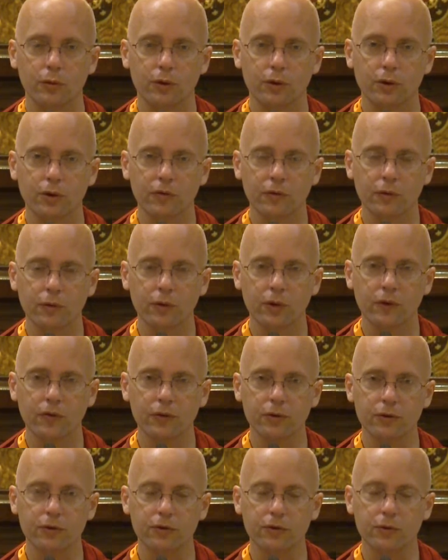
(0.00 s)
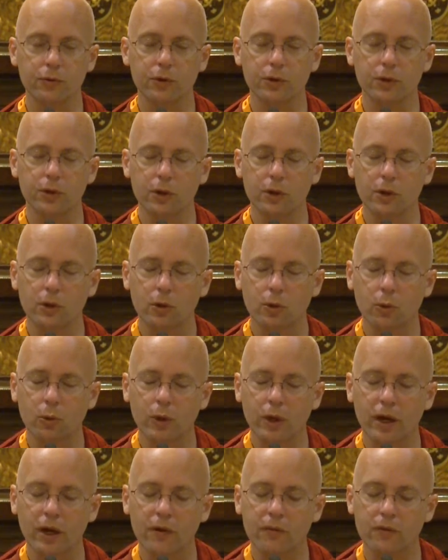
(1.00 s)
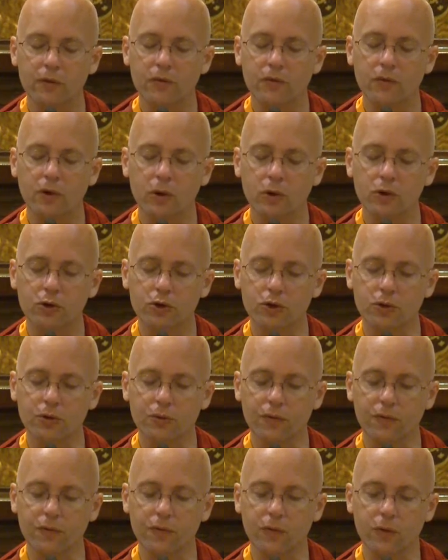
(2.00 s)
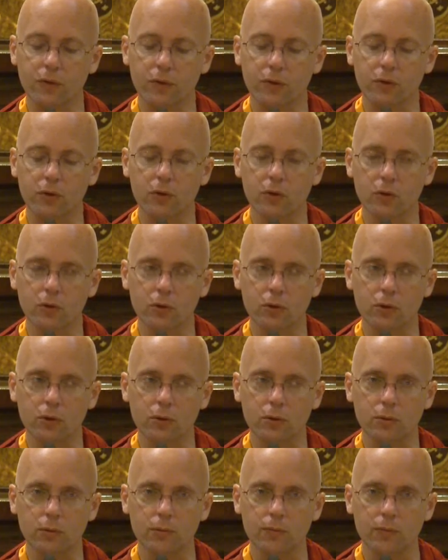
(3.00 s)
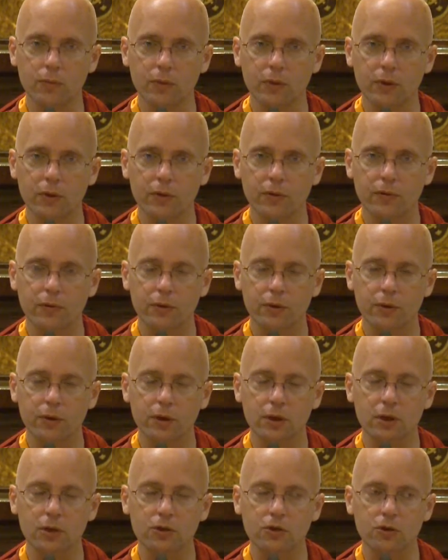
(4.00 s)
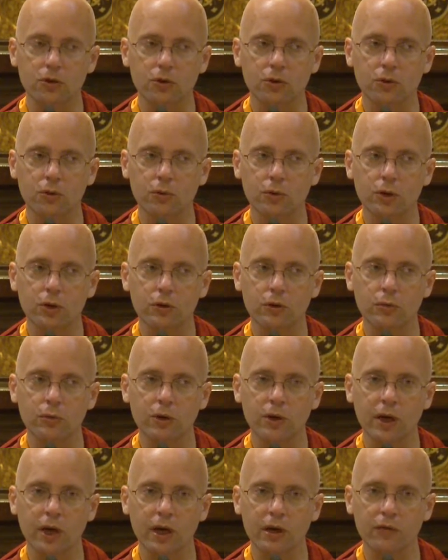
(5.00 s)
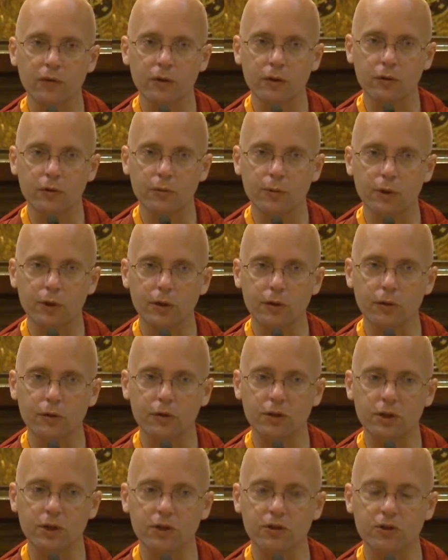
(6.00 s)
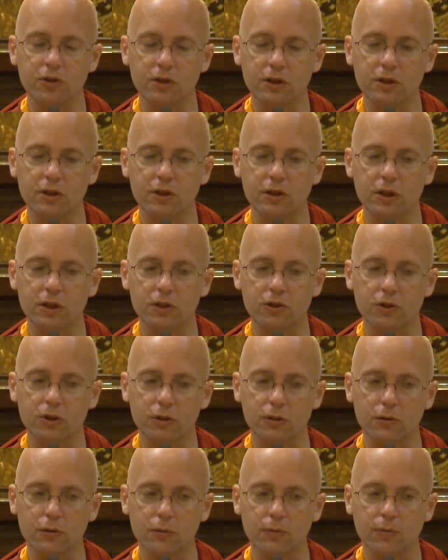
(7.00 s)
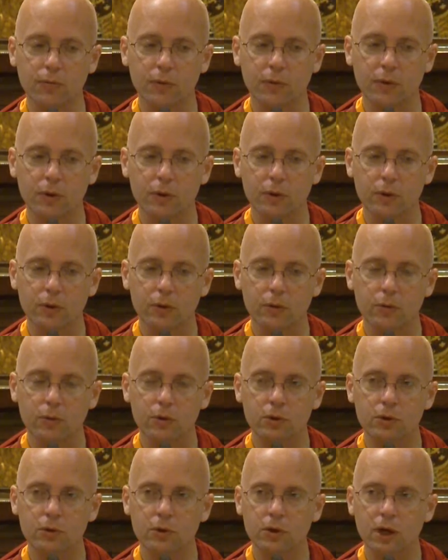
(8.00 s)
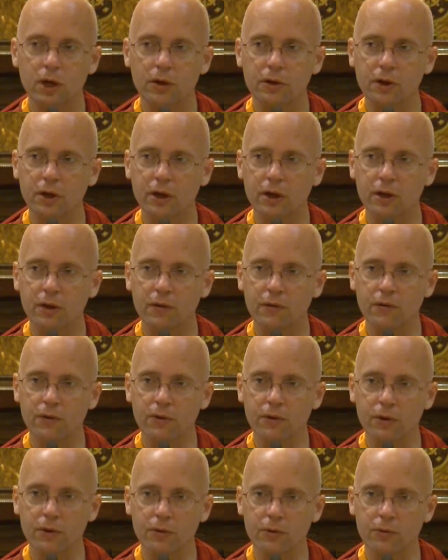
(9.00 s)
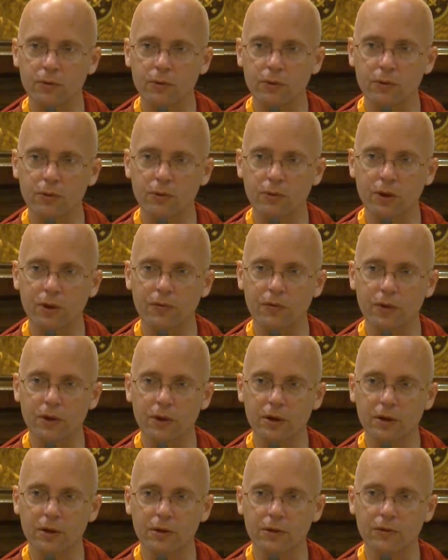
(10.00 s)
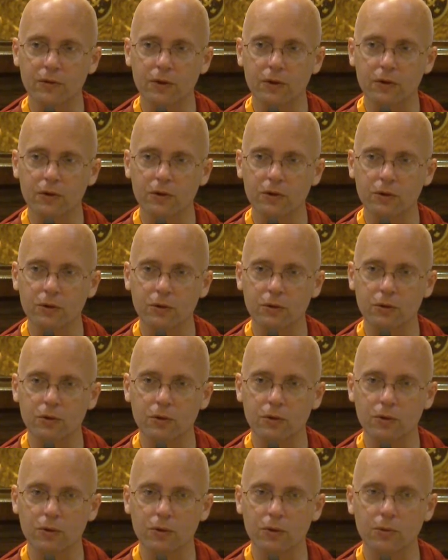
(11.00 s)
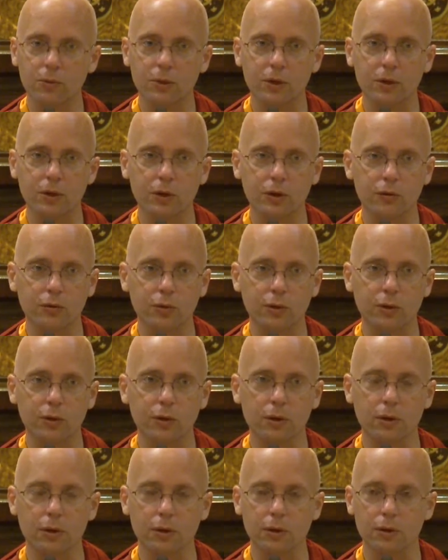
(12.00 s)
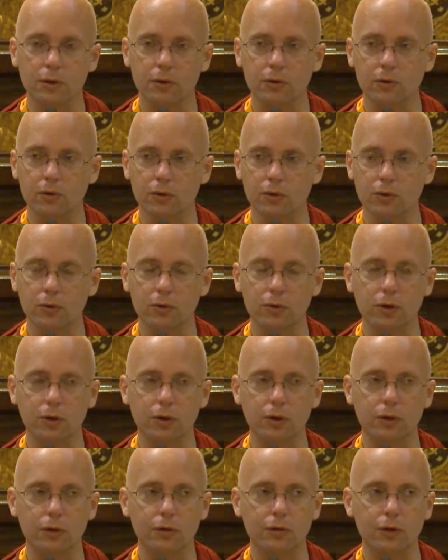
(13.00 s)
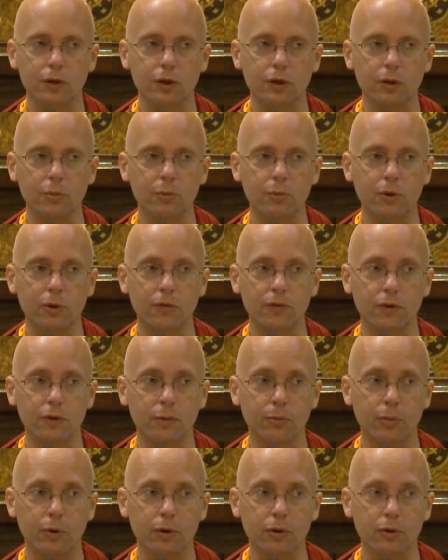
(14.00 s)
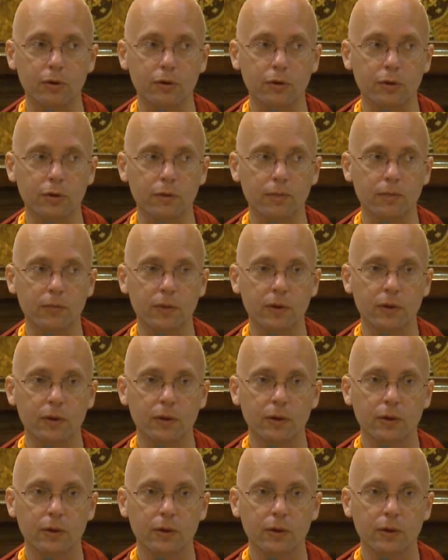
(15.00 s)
So we go for refuge, we have devotion for the guru, for the teacher. The reason we have it is because the teacher can teach us. We do not have devotion in the guru because we think that the guru is a perfect person.